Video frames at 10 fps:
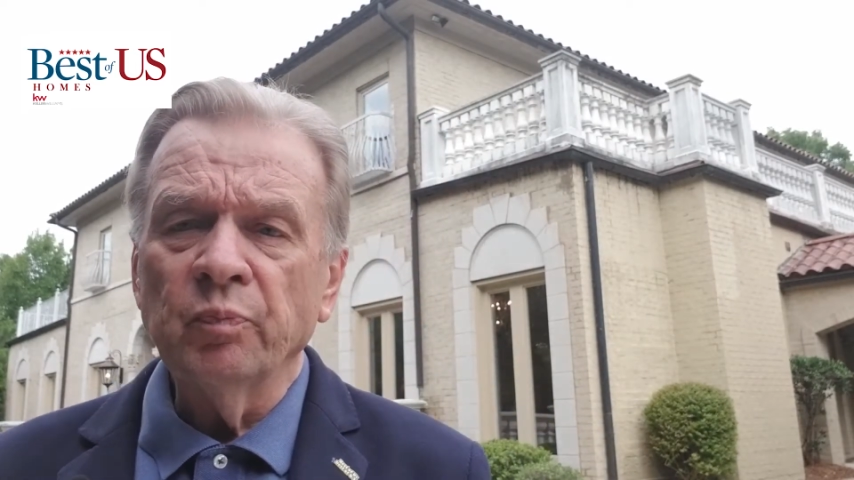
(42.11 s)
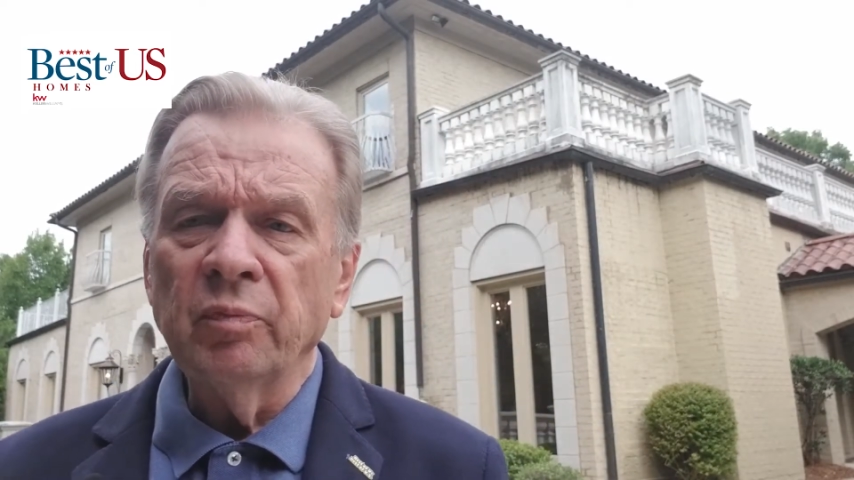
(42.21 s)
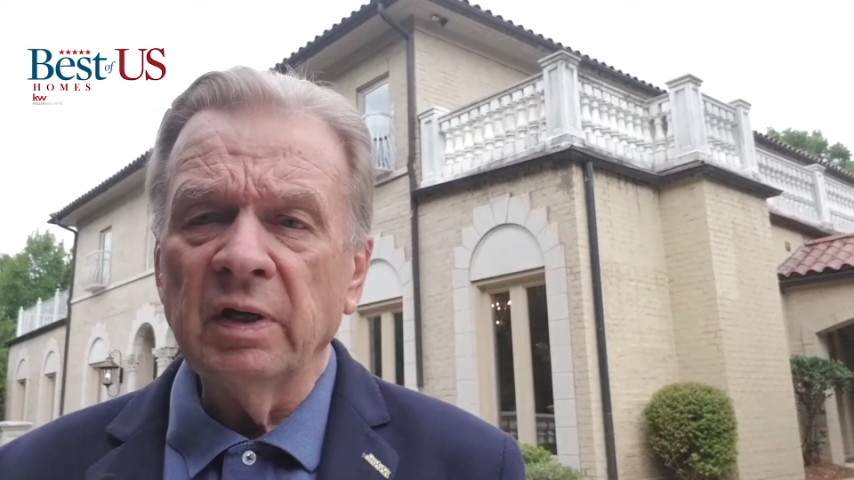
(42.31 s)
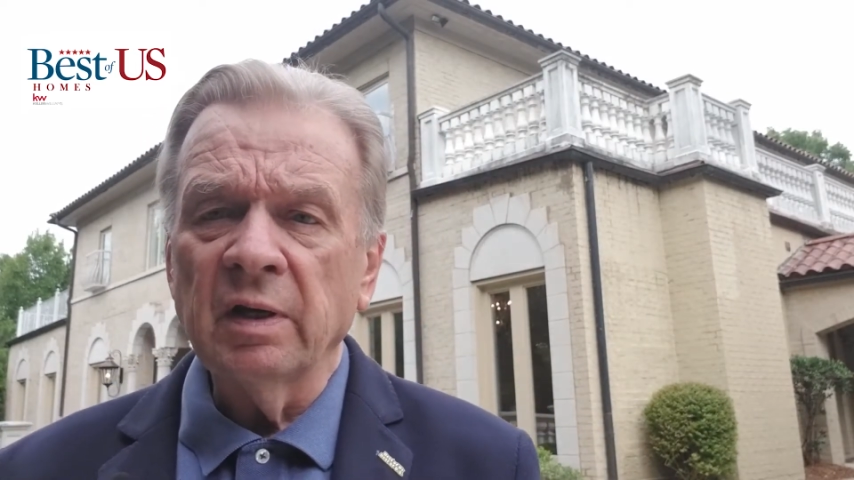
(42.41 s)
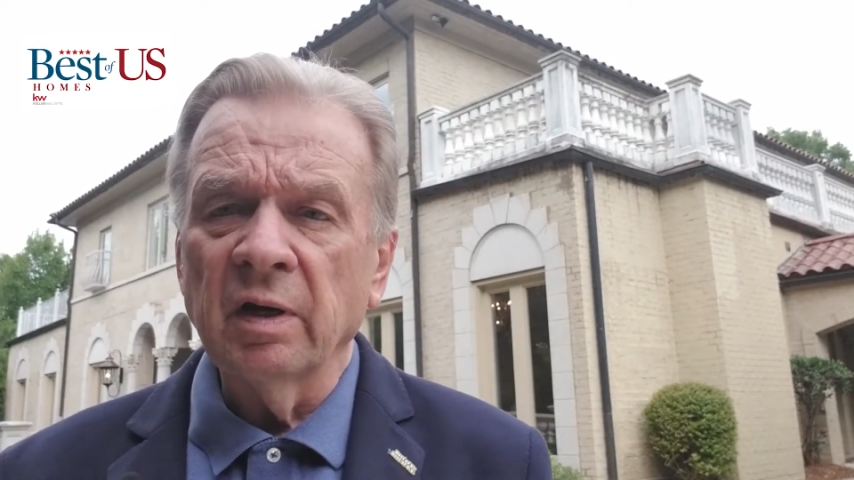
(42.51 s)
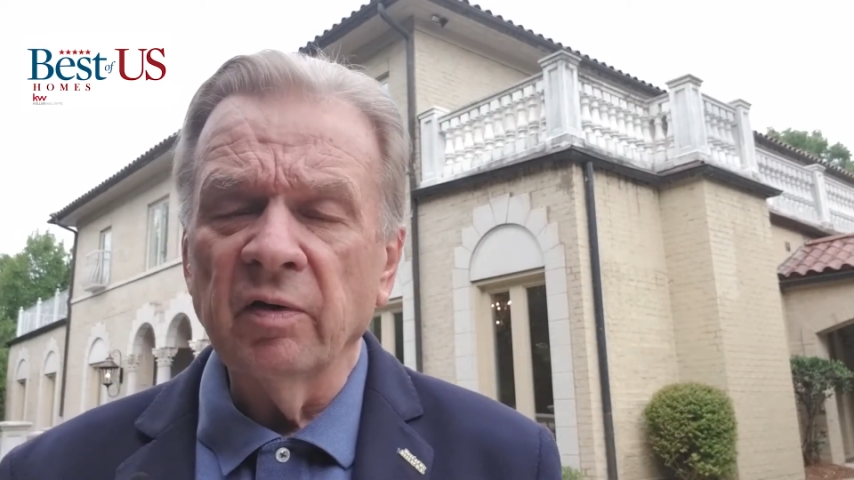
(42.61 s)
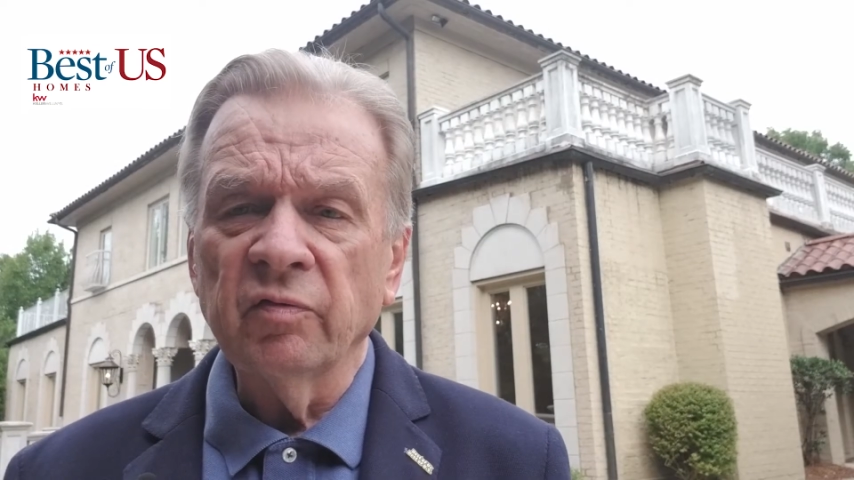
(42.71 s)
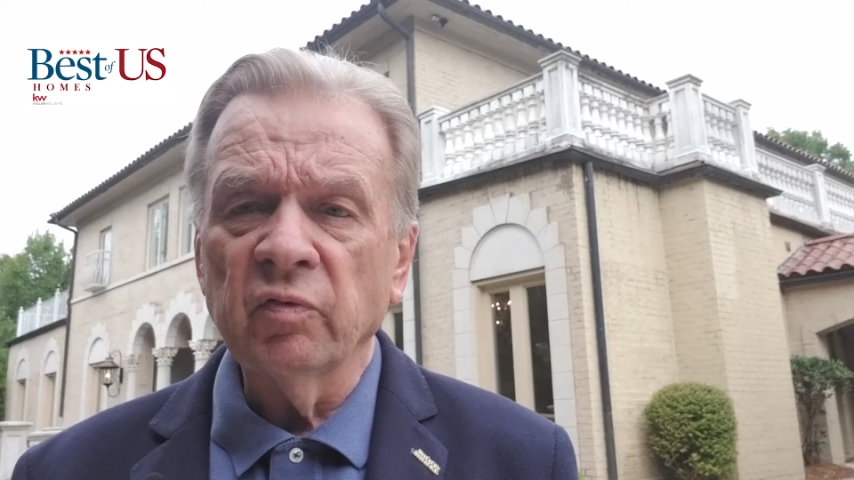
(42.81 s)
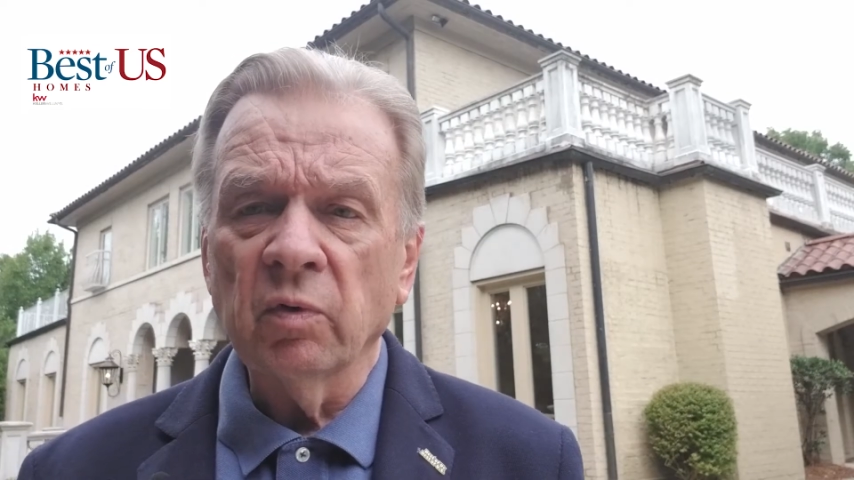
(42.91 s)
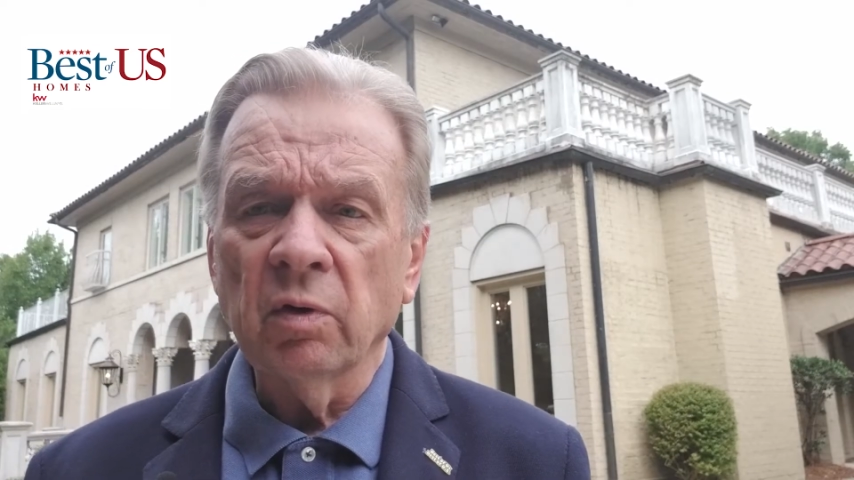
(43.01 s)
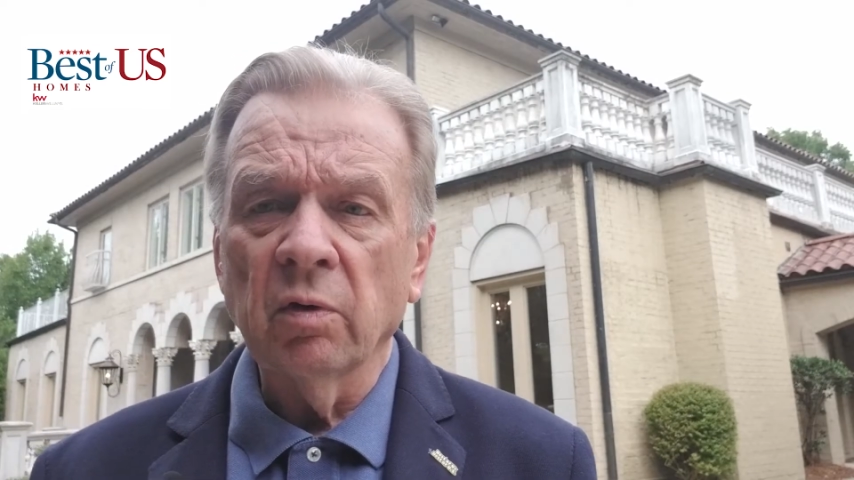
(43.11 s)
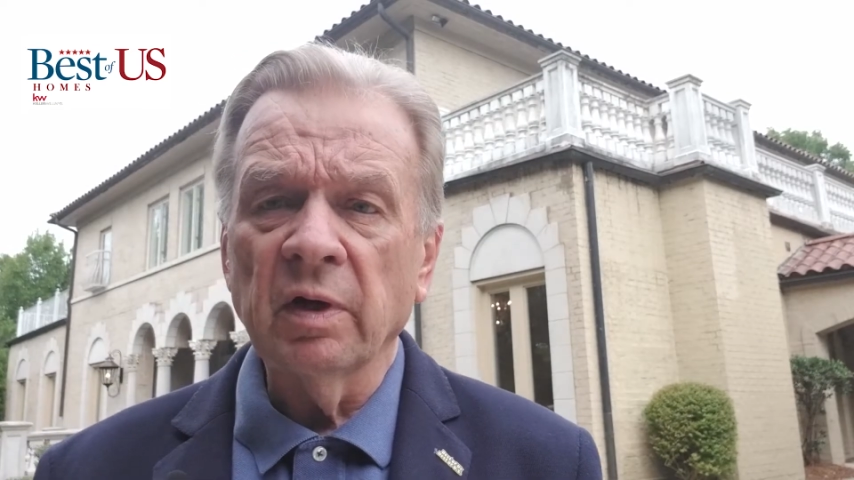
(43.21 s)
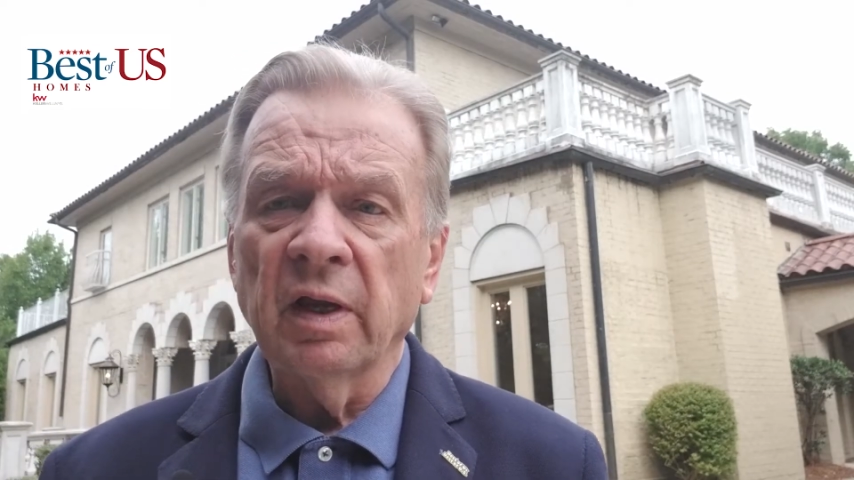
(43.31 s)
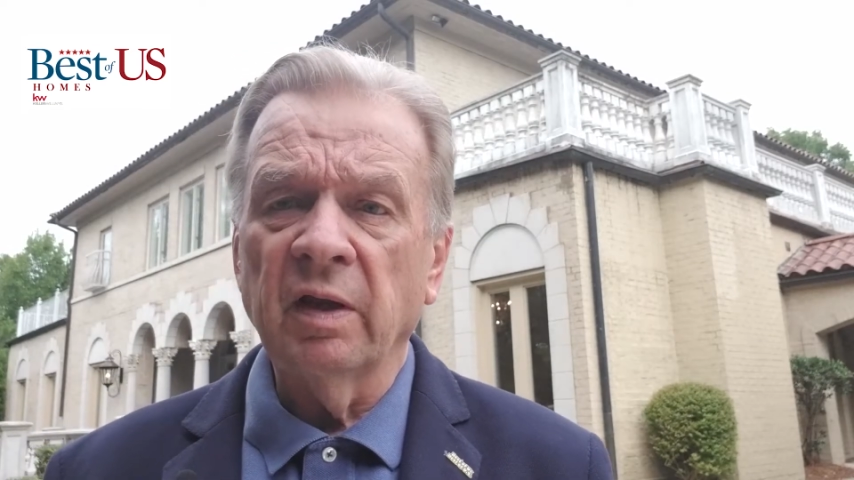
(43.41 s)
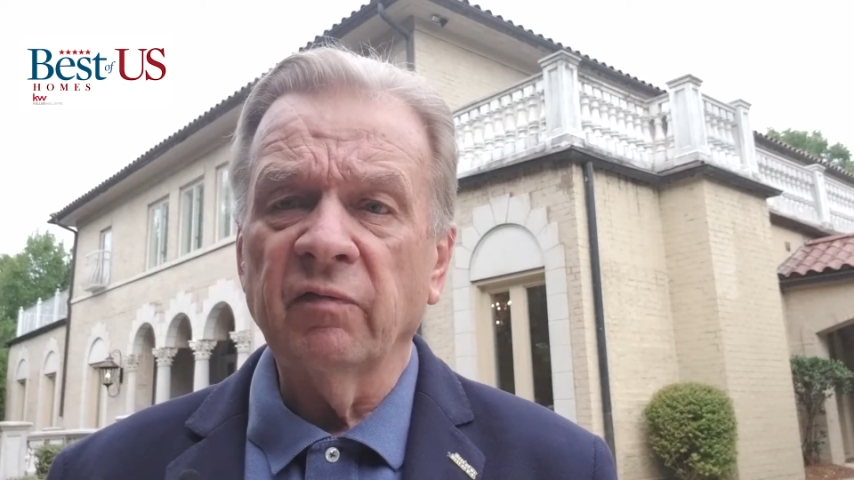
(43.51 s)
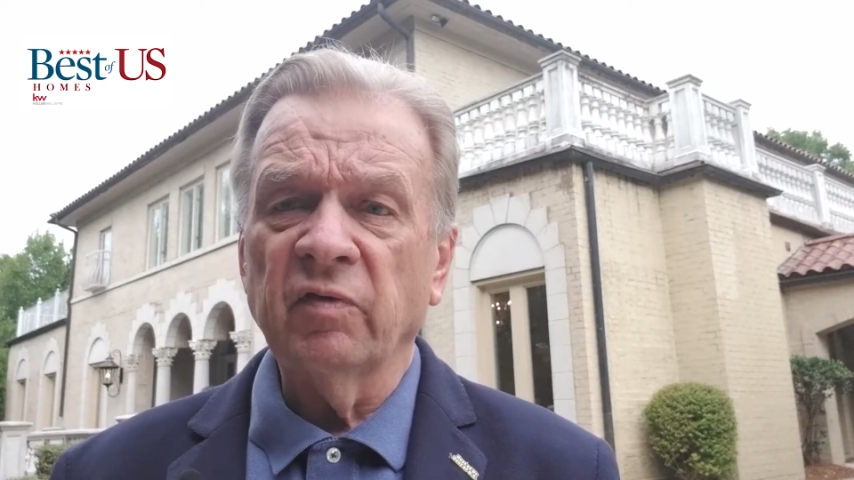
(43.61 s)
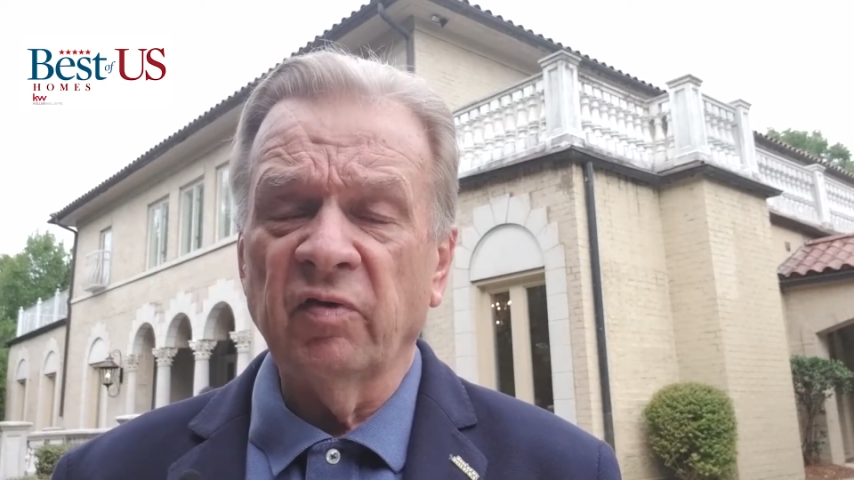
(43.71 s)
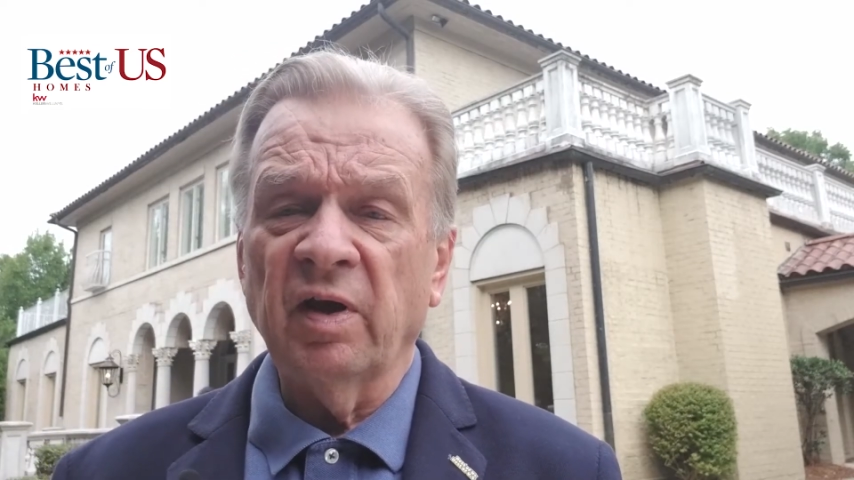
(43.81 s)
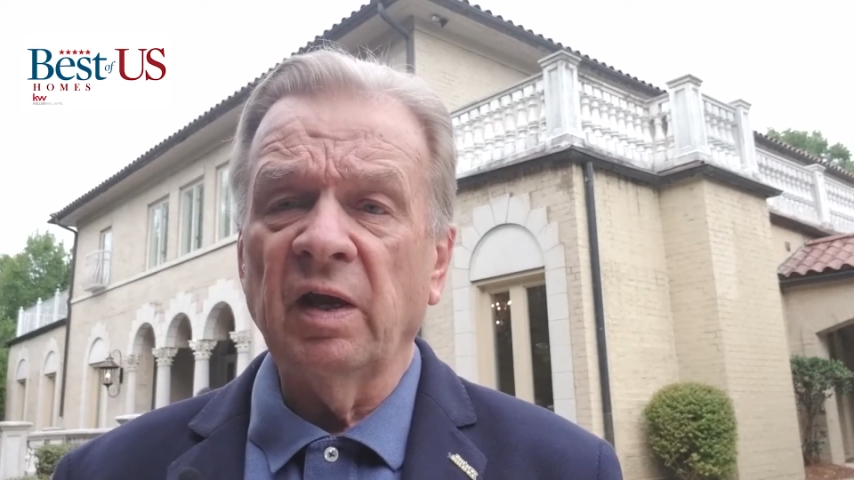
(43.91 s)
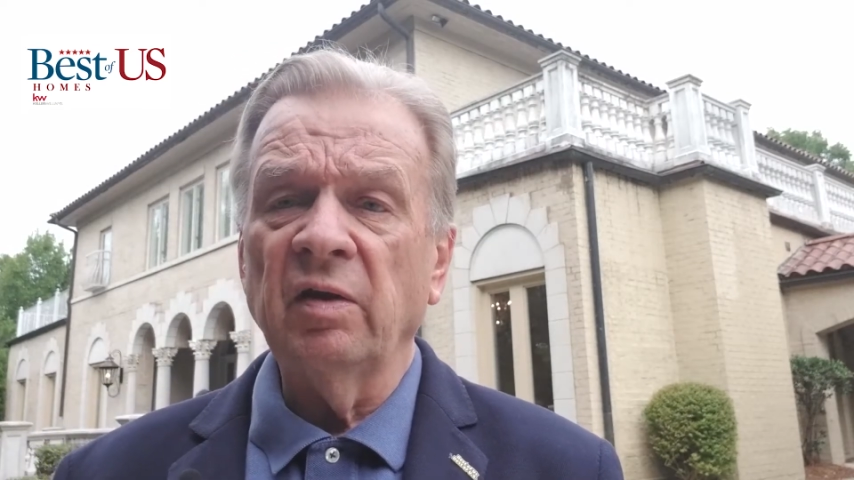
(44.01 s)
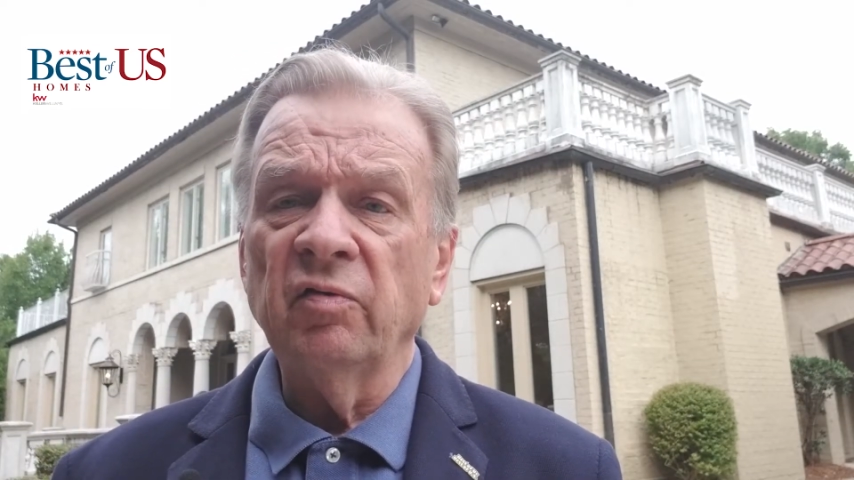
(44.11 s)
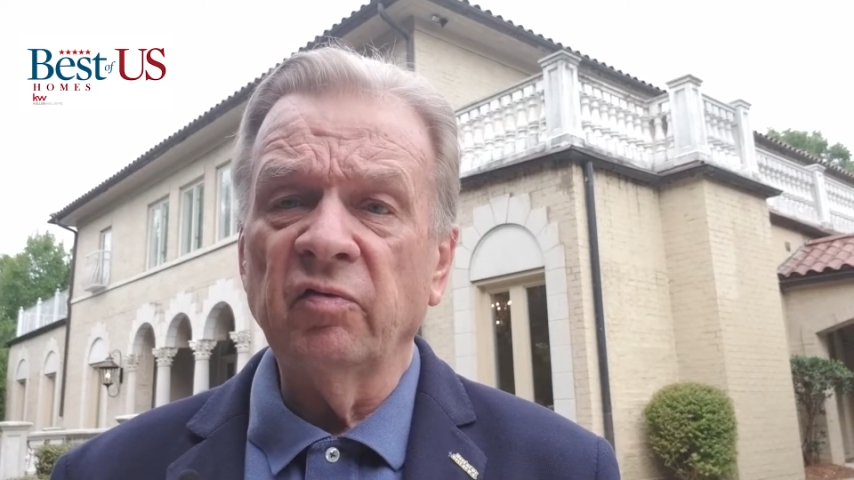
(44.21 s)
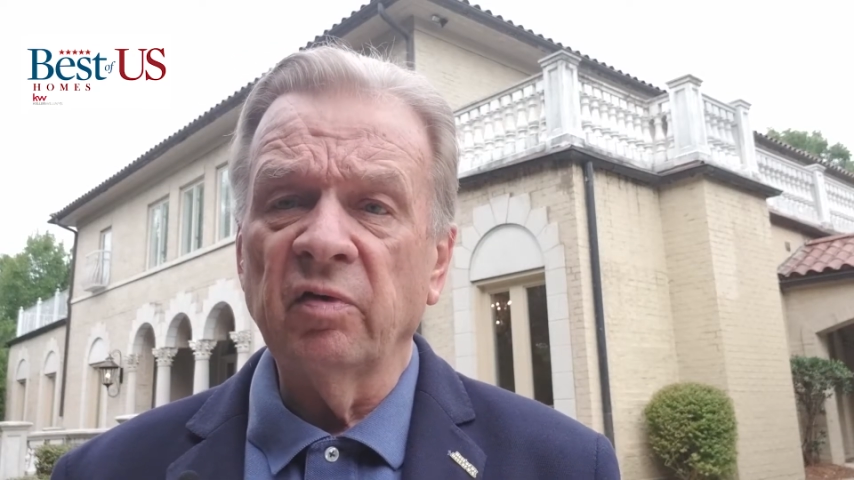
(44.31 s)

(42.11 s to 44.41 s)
because we're going to have a change